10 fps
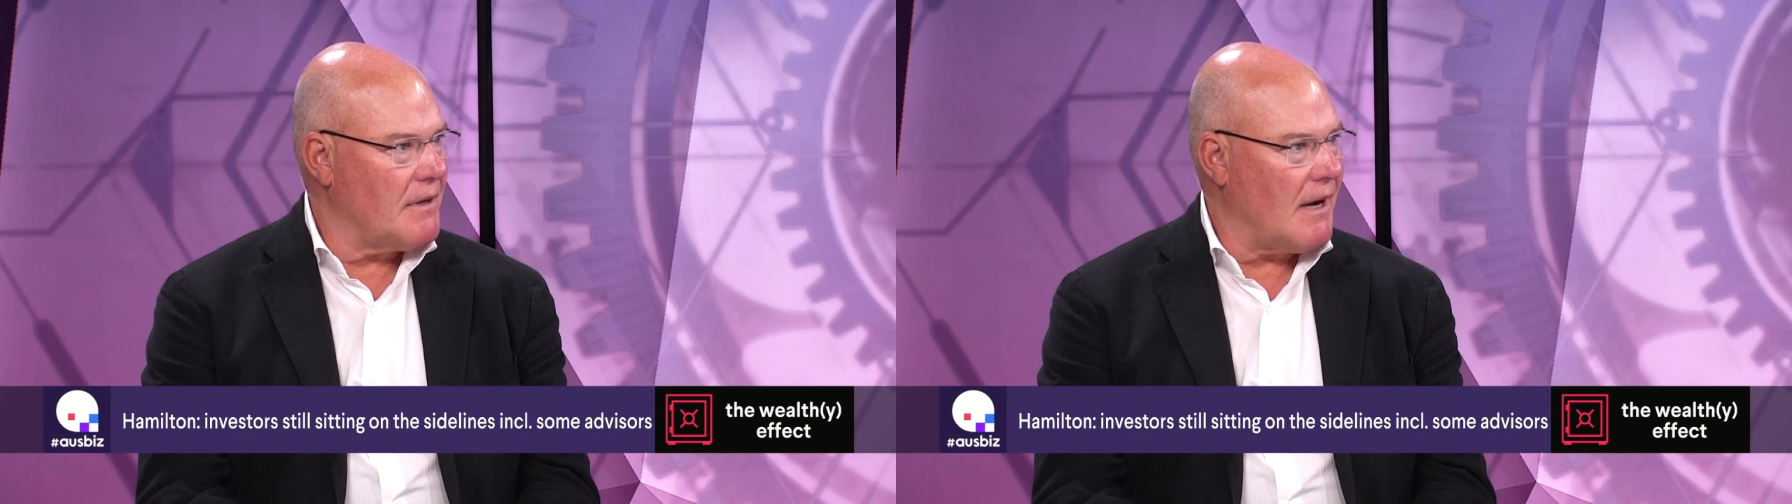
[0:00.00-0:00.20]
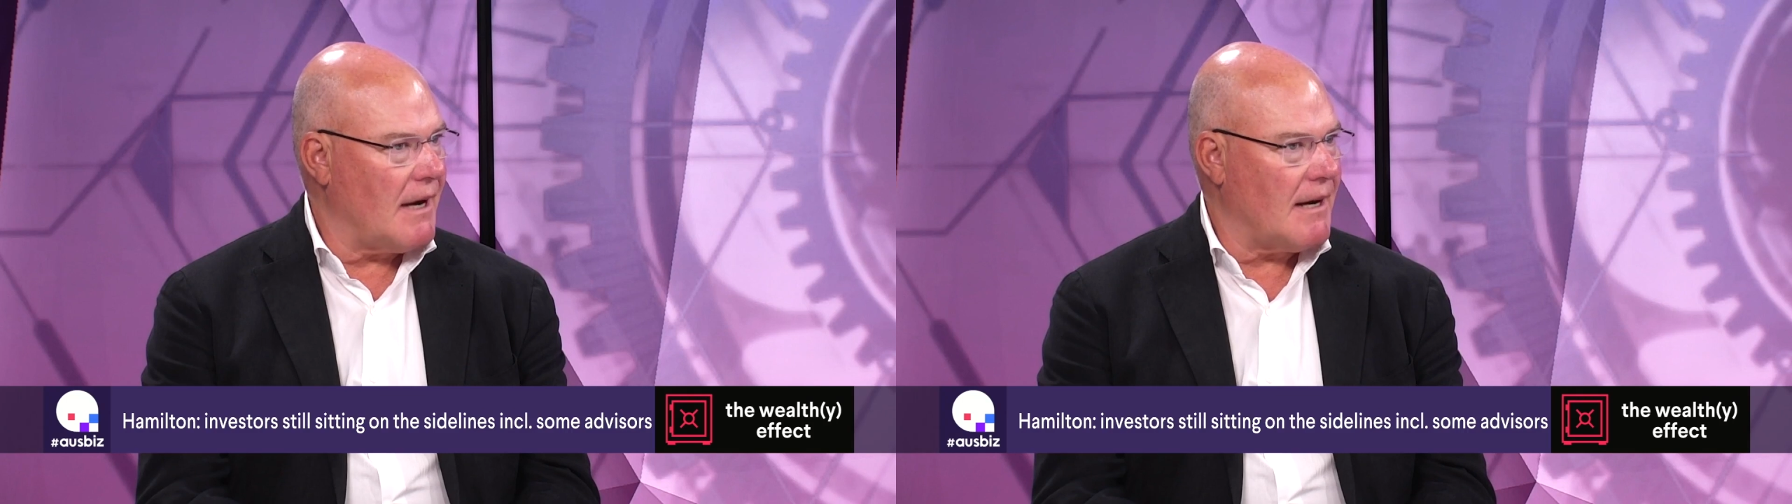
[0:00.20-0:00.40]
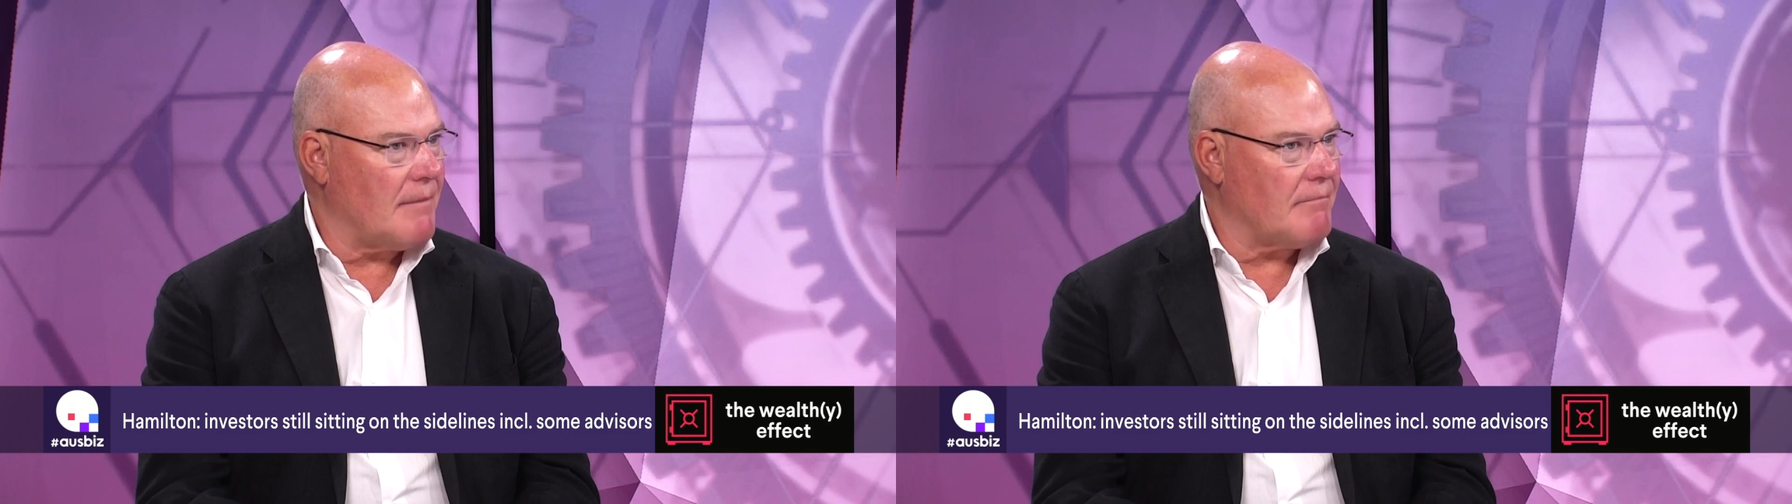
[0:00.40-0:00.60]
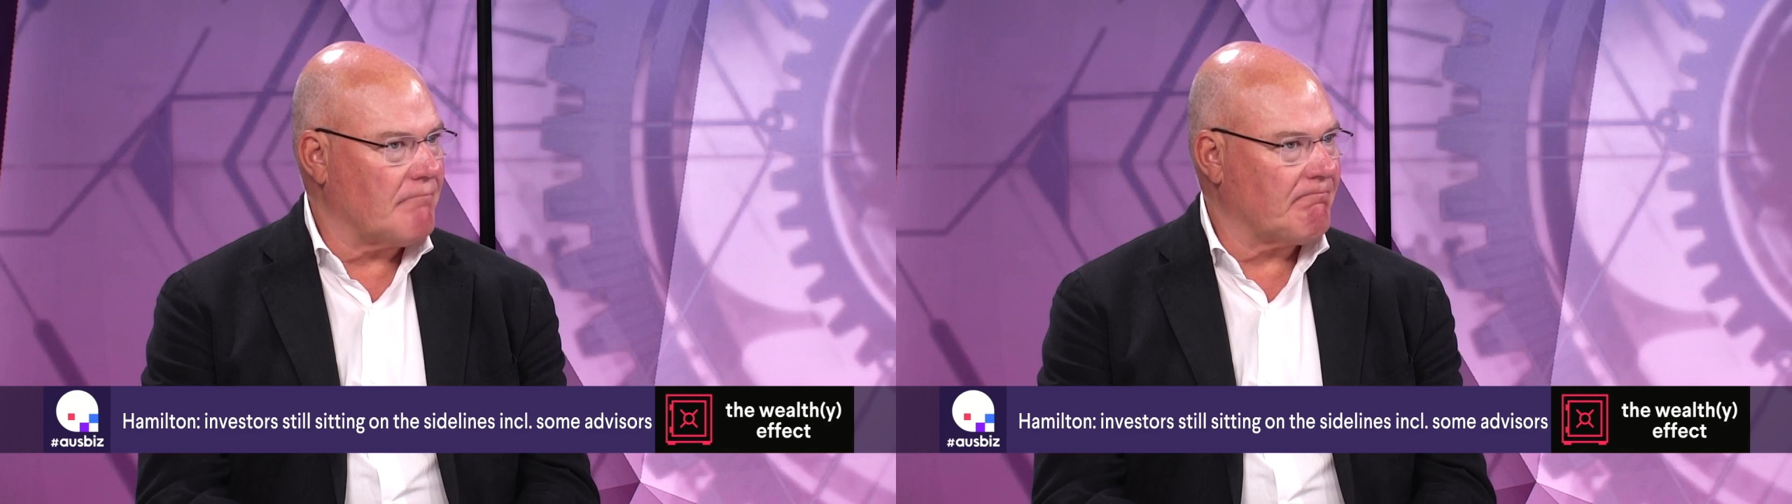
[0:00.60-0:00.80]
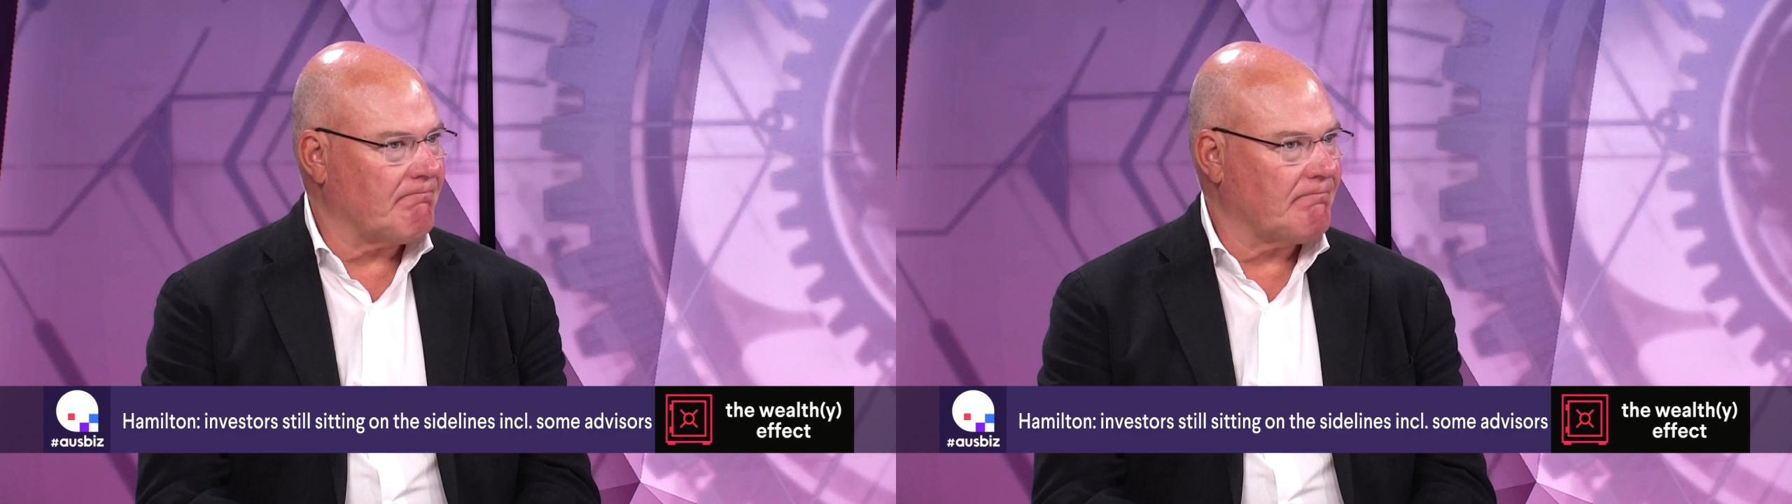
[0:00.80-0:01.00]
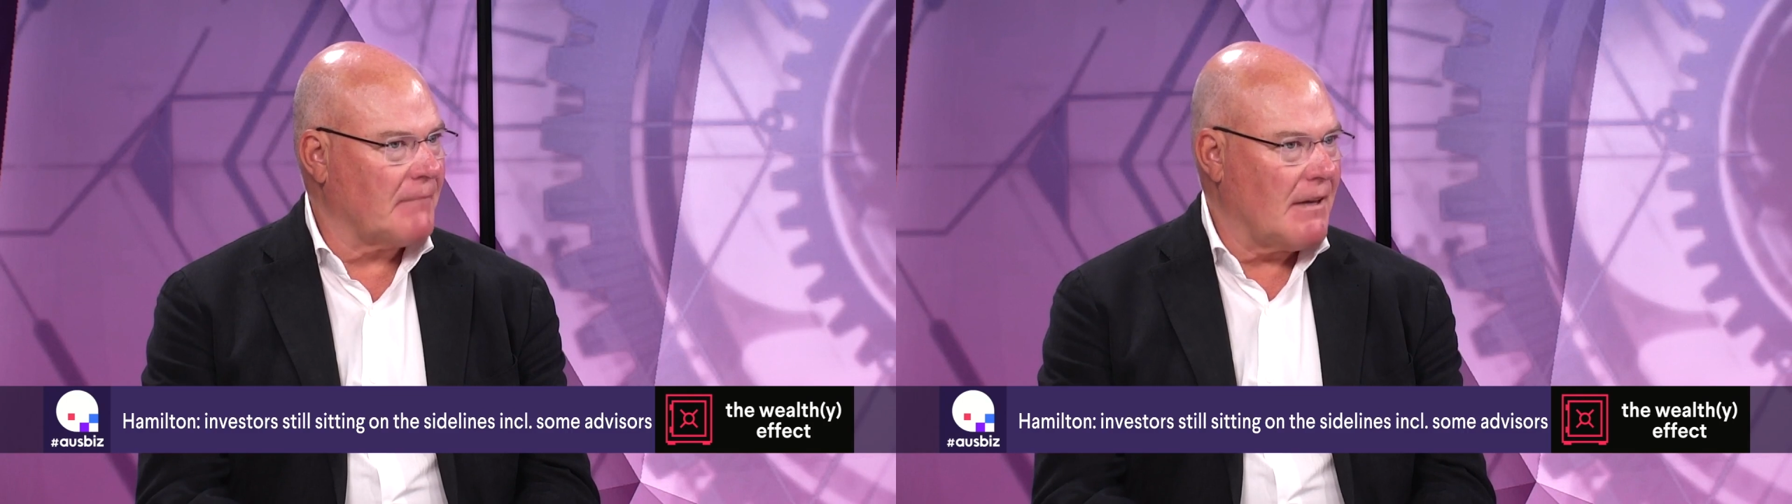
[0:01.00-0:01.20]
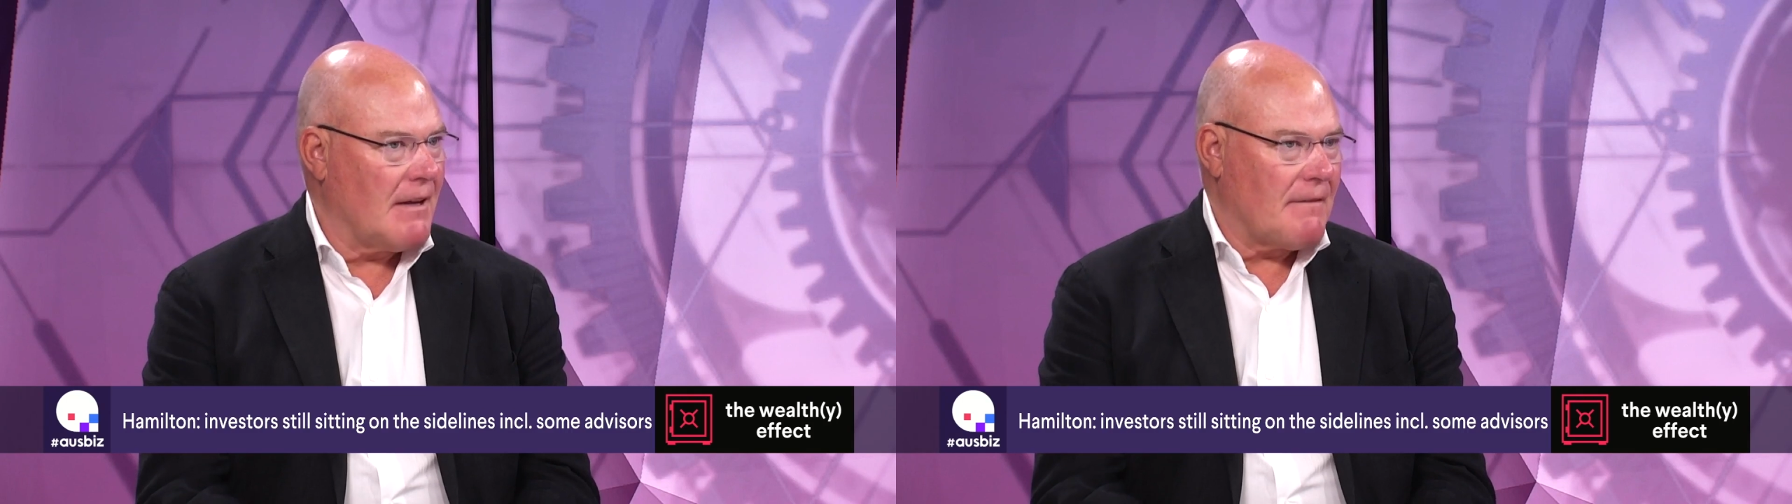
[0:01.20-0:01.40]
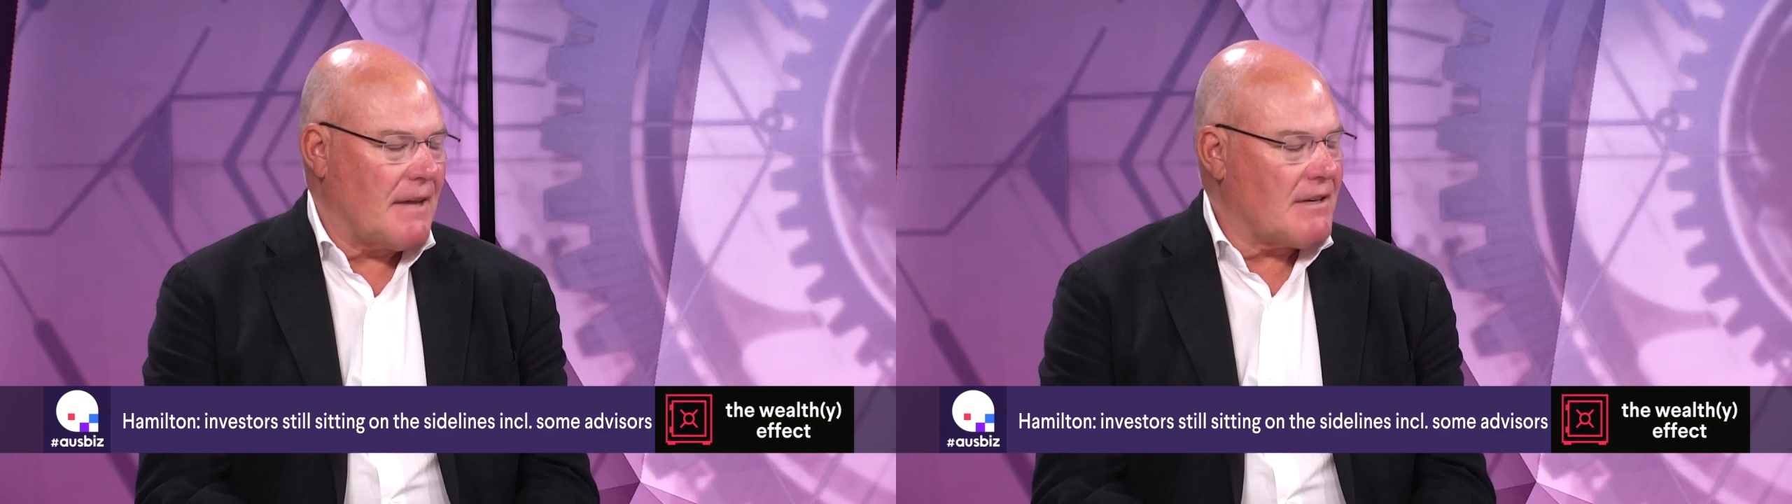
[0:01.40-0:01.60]

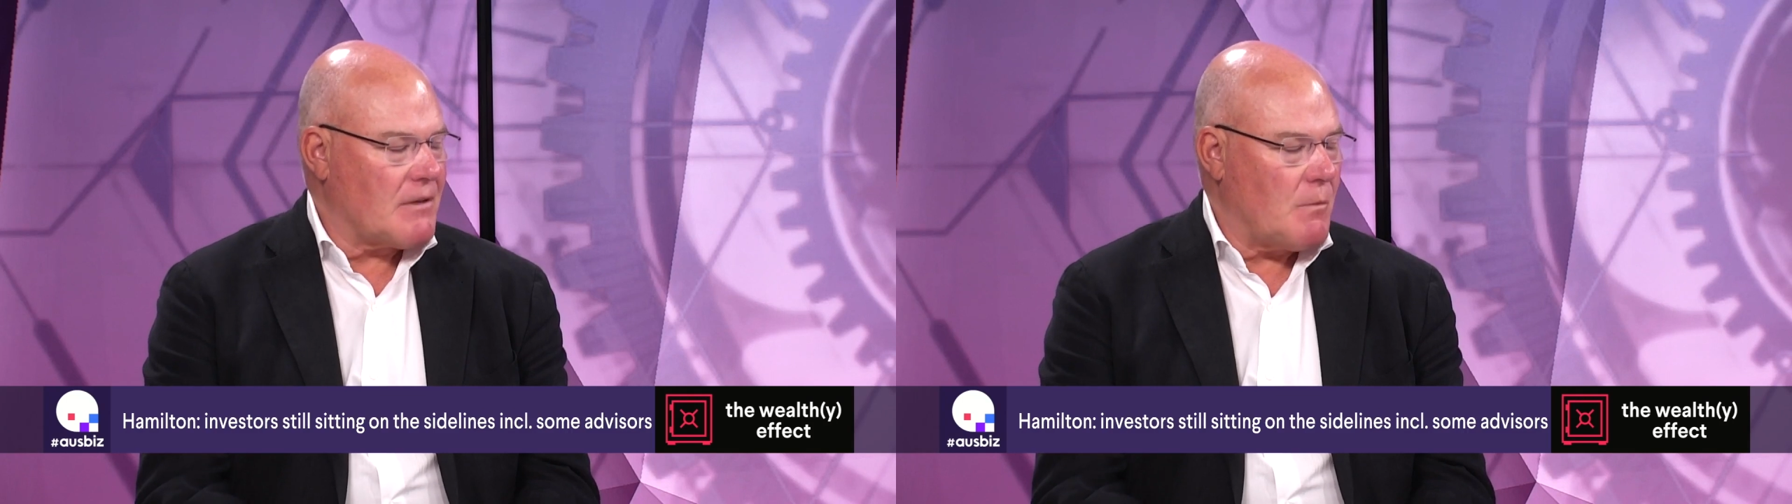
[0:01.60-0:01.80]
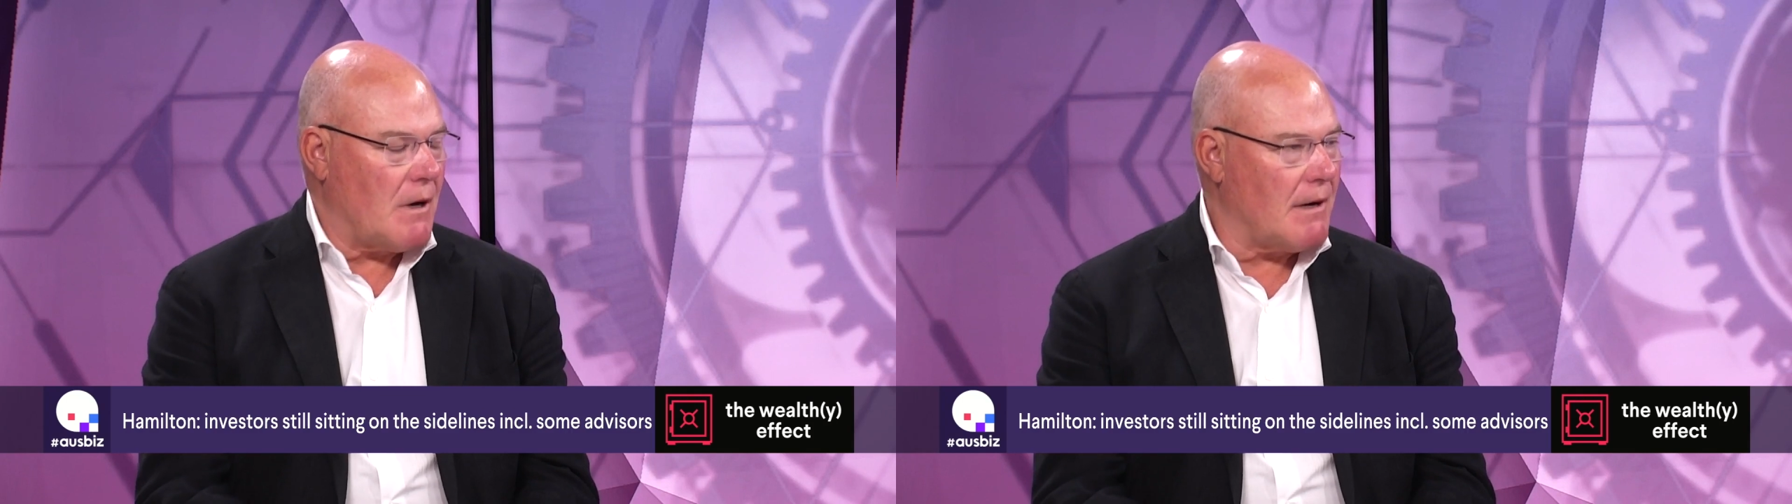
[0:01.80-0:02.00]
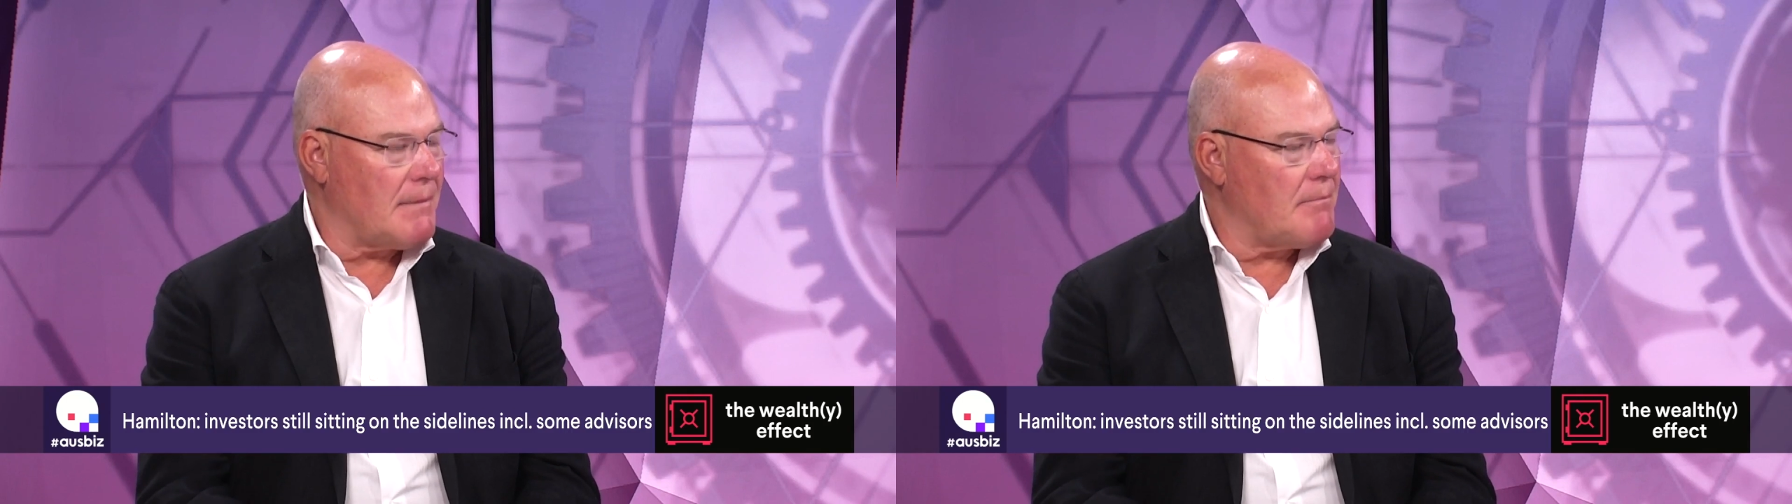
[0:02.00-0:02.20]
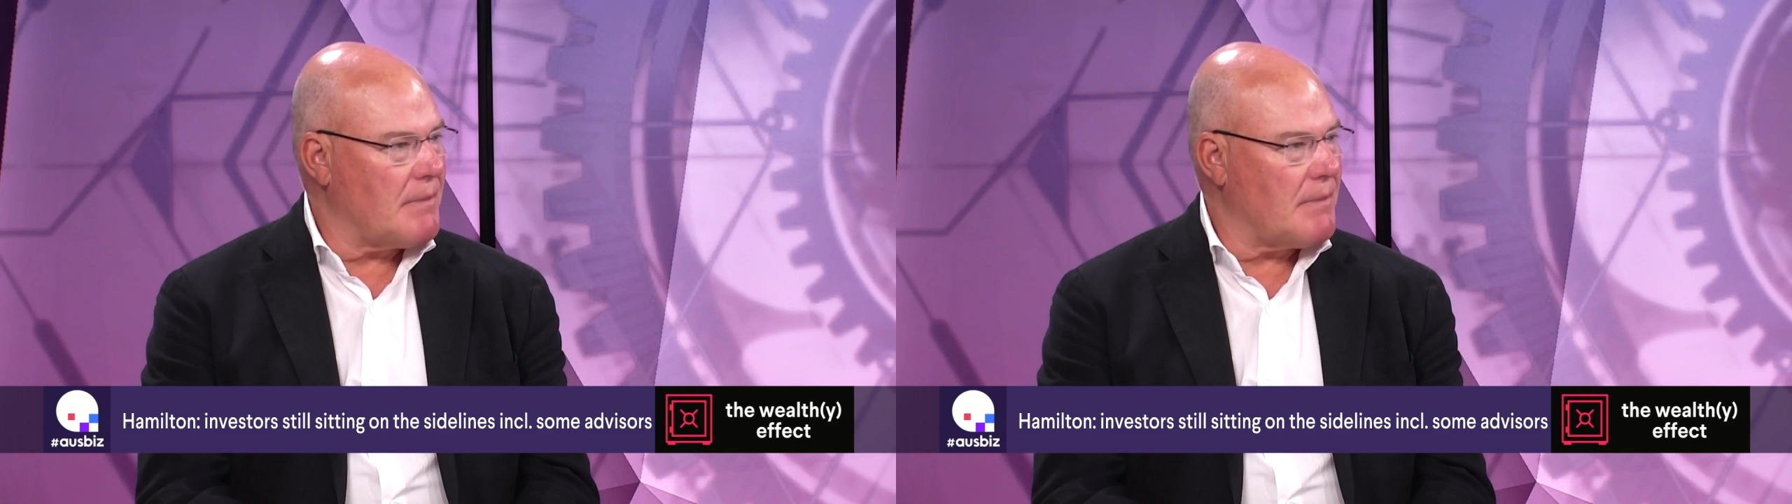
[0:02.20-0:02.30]
That doesn't worry me,